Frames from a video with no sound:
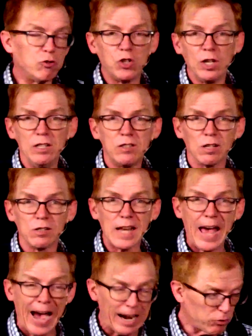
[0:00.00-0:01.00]
Jesus
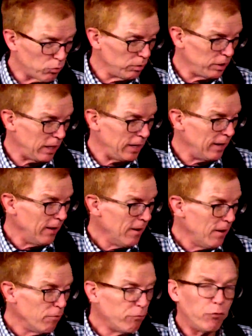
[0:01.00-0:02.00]
actually
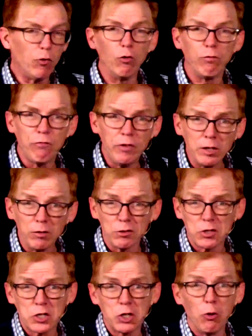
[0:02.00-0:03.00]
fulfills
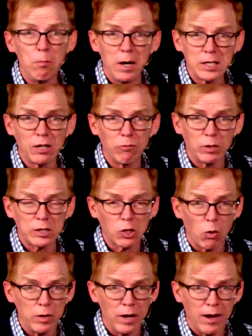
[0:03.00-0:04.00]
so much of what's
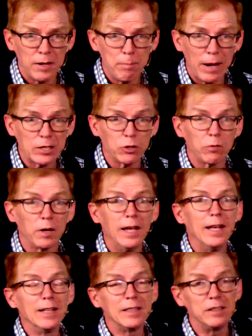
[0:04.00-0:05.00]
going on in Passover,
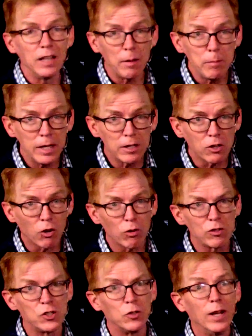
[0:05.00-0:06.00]
let me
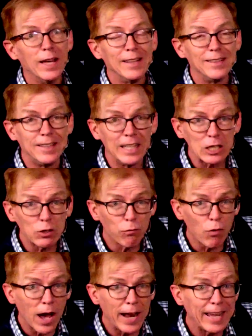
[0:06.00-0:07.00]
encourage you. This
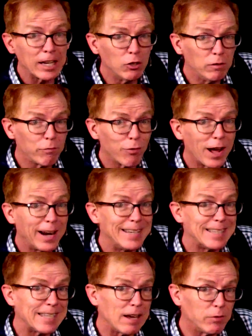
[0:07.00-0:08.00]
Friday, Good Friday,
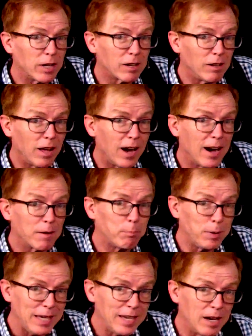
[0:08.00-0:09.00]
7 o'clock
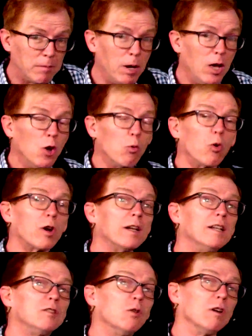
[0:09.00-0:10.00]
p.m., we're going
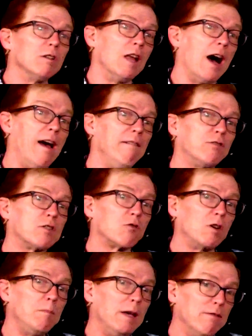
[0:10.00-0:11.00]
to do a live
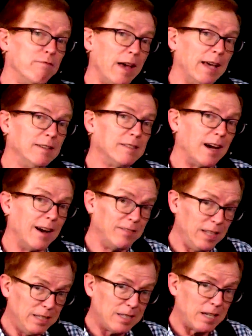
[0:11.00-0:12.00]
stream event on
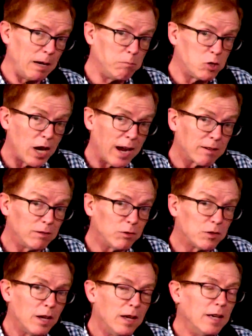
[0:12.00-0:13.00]
these same
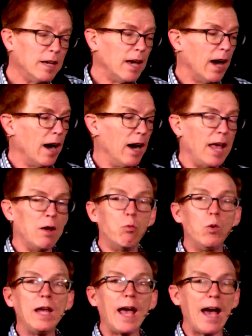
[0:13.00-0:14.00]
channels. And
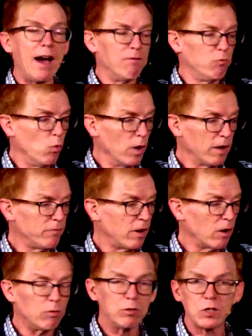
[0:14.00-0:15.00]
we have one of
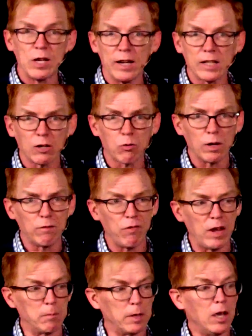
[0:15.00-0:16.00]
our own Seneca Creek
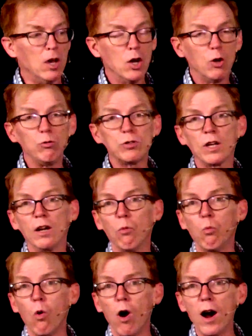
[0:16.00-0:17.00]
family who's going to
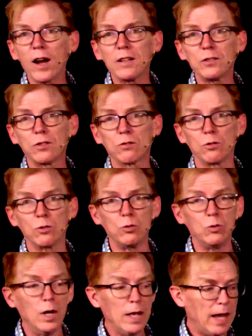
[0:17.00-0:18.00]
walk us
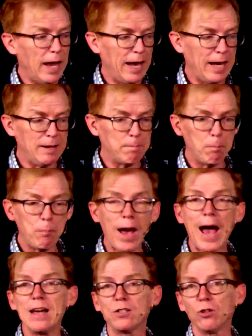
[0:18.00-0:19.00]
through a
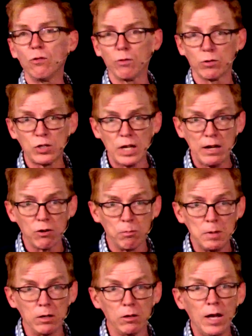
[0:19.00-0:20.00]
Passover Seder
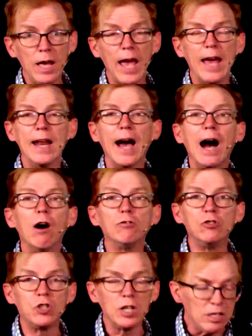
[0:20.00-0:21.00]
meal and how
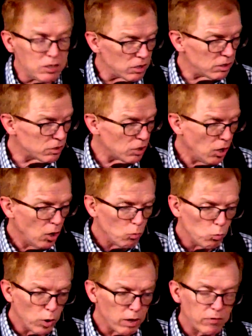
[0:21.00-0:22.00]
Jesus
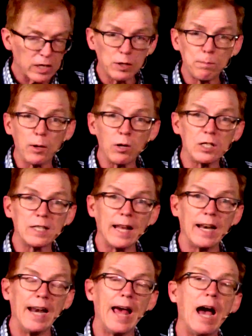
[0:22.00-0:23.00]
would have experienced that
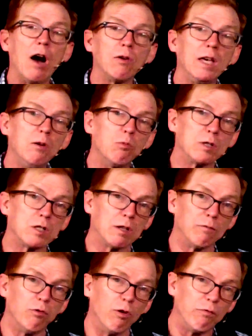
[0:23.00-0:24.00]
and how he was the
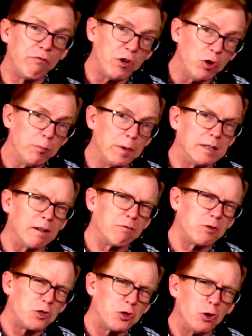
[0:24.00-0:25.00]
fulfillment of
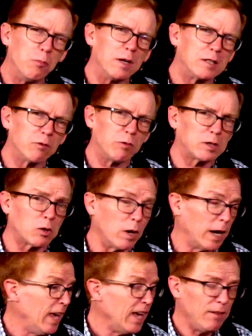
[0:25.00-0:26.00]
so much of what's going
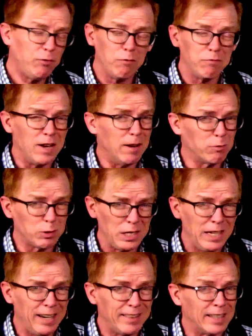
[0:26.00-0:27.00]
on. If you've never
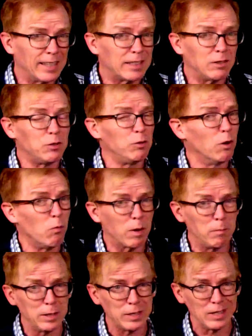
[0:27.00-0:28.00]
seen anything like this, you don't want to
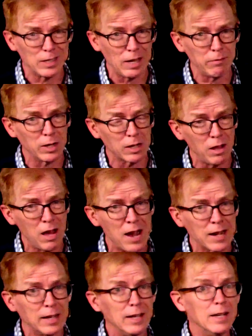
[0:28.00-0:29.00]
miss it. 7 o'clock